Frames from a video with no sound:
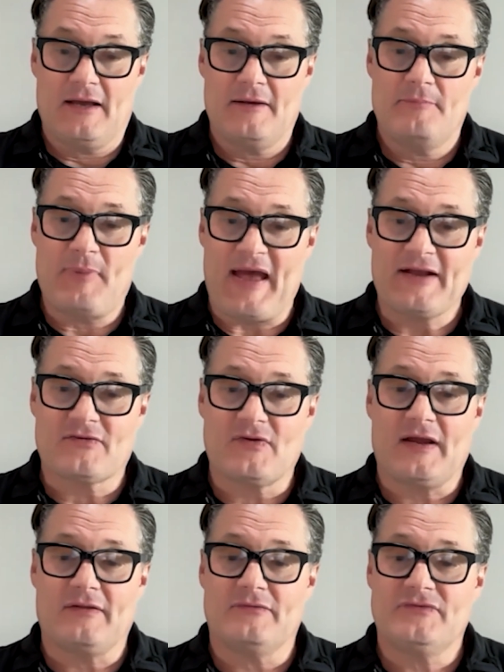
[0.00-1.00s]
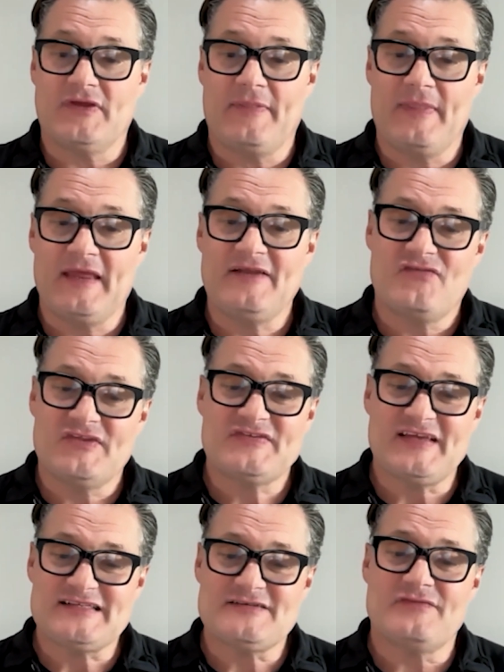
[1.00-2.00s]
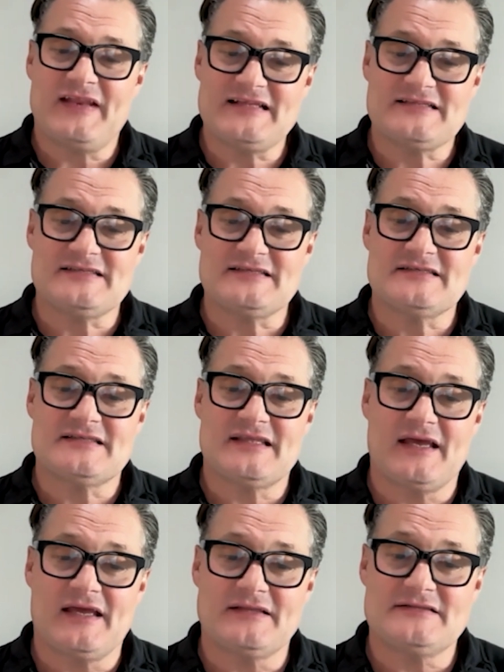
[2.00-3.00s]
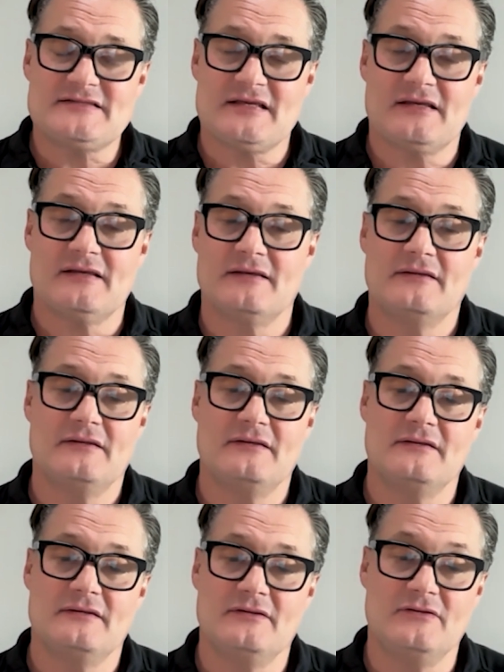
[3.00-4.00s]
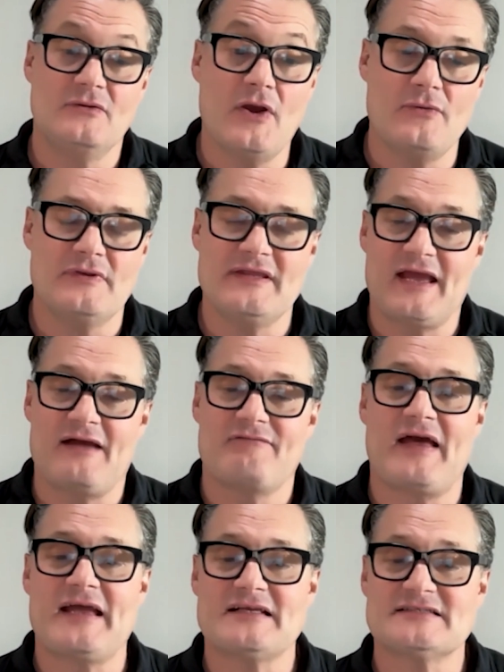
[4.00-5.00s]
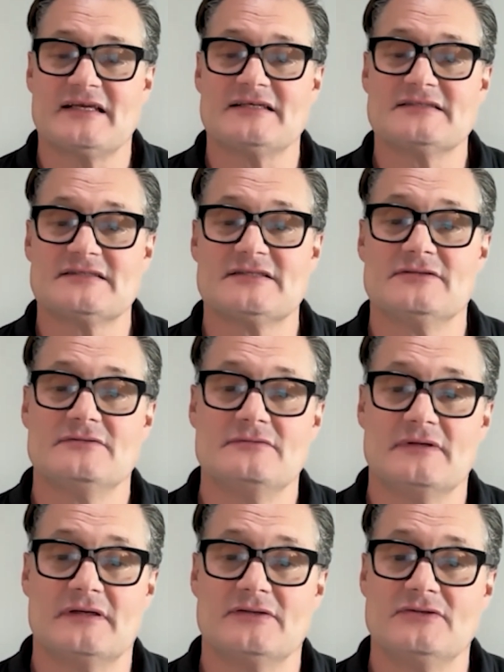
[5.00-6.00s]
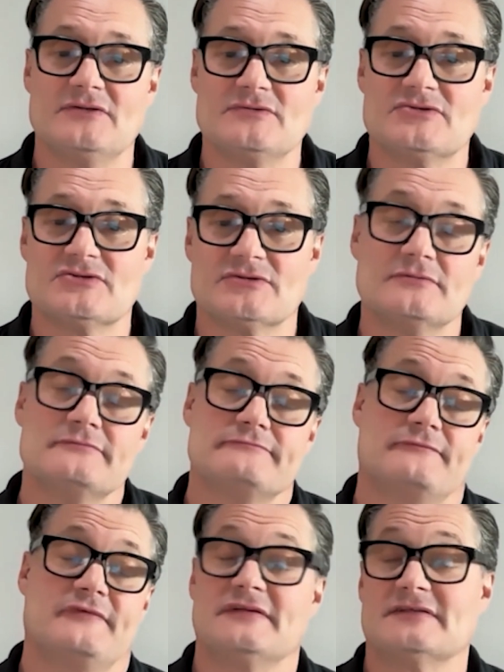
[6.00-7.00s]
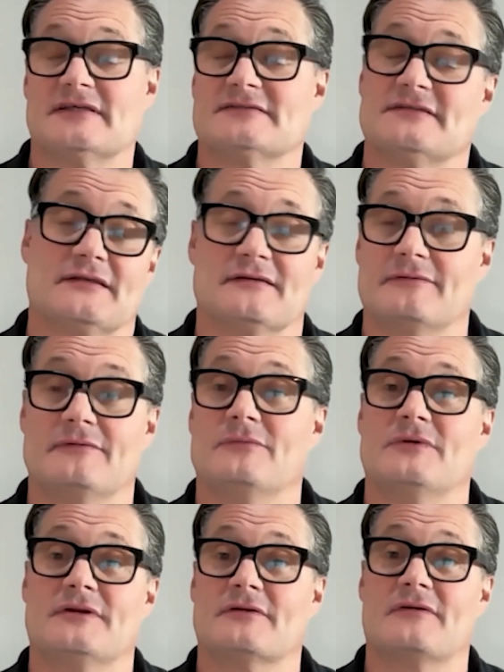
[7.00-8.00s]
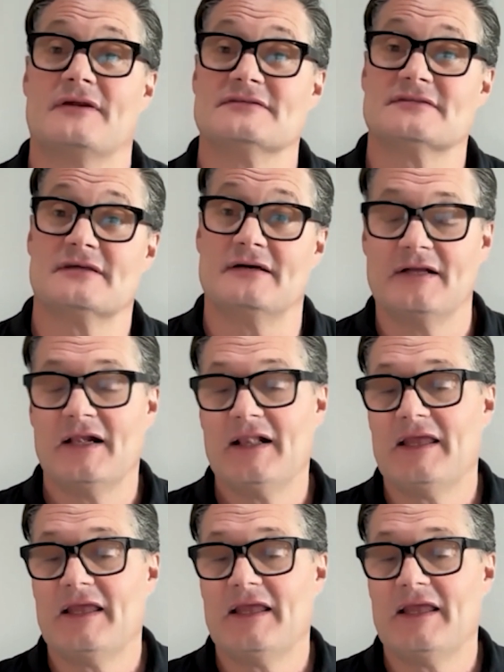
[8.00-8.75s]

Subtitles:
background. And then if the set of lenses that you only have access to are neutral, fantastic. Oh, what a great start.